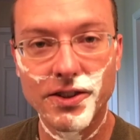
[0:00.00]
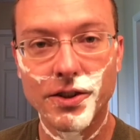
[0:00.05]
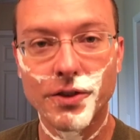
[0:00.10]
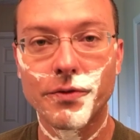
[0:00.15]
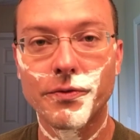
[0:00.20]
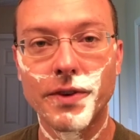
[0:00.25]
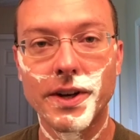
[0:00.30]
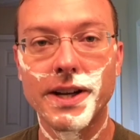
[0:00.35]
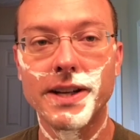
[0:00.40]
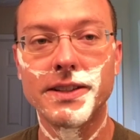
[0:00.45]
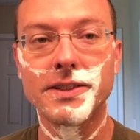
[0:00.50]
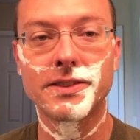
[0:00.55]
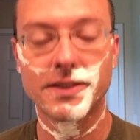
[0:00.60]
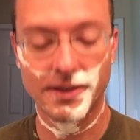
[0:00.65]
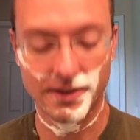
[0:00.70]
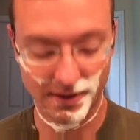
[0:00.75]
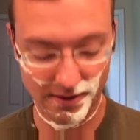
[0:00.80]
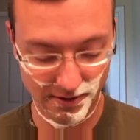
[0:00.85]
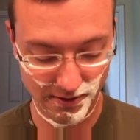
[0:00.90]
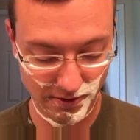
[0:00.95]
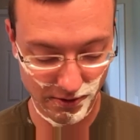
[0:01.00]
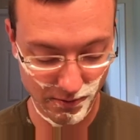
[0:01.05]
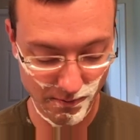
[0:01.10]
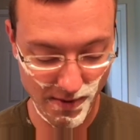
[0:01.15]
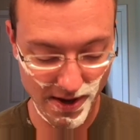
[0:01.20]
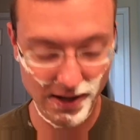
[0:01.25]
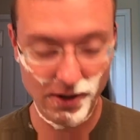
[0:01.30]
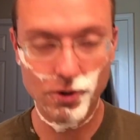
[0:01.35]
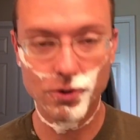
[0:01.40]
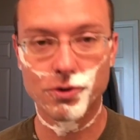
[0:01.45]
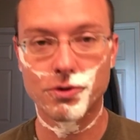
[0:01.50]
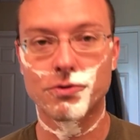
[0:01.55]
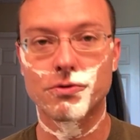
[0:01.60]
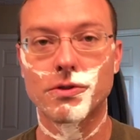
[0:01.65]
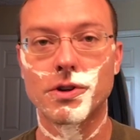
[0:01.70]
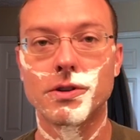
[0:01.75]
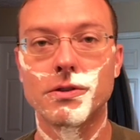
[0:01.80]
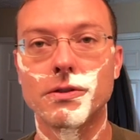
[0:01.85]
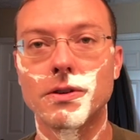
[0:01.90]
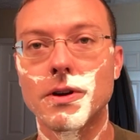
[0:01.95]
your face, make your
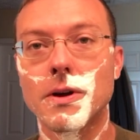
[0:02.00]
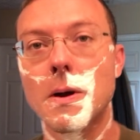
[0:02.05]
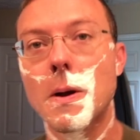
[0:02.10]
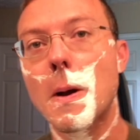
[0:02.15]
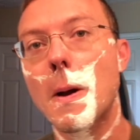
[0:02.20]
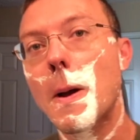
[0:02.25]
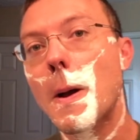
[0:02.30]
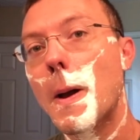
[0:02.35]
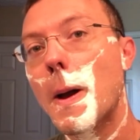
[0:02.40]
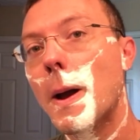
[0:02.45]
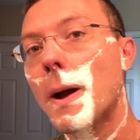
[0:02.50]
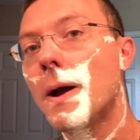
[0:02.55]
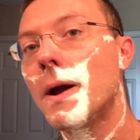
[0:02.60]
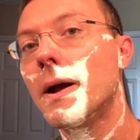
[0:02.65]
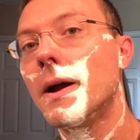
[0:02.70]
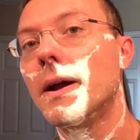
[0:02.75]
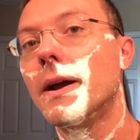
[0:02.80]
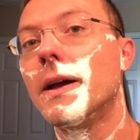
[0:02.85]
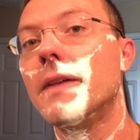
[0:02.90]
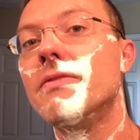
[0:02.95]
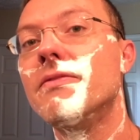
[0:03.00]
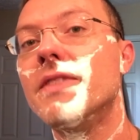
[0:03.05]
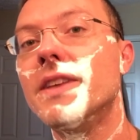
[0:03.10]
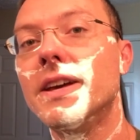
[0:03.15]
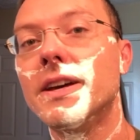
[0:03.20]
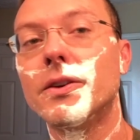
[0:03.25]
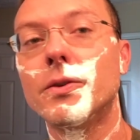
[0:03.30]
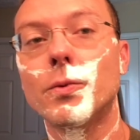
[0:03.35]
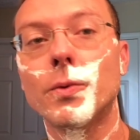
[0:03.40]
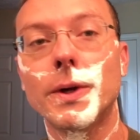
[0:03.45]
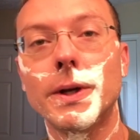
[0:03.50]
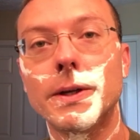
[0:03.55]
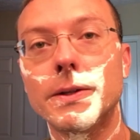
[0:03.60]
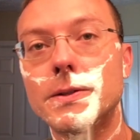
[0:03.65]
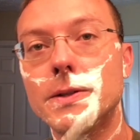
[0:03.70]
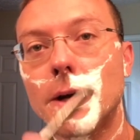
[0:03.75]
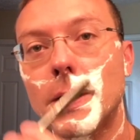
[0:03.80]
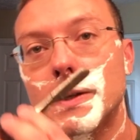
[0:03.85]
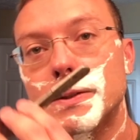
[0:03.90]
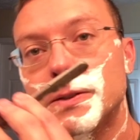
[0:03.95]
stroke, and then
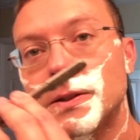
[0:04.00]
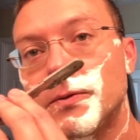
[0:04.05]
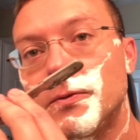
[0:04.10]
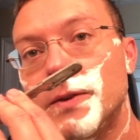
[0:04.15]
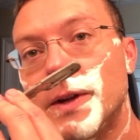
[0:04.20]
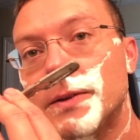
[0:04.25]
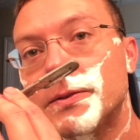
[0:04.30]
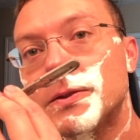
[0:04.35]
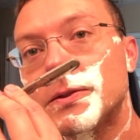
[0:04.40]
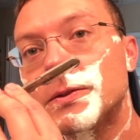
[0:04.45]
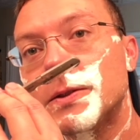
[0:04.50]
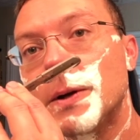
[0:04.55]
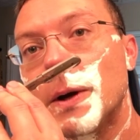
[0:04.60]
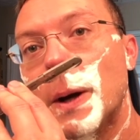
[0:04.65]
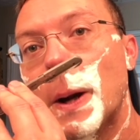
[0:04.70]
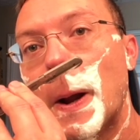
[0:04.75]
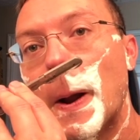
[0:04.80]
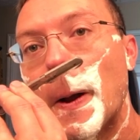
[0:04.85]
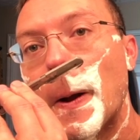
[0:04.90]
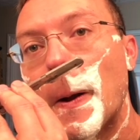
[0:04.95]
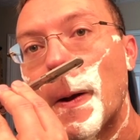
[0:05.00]
readjust if necessary.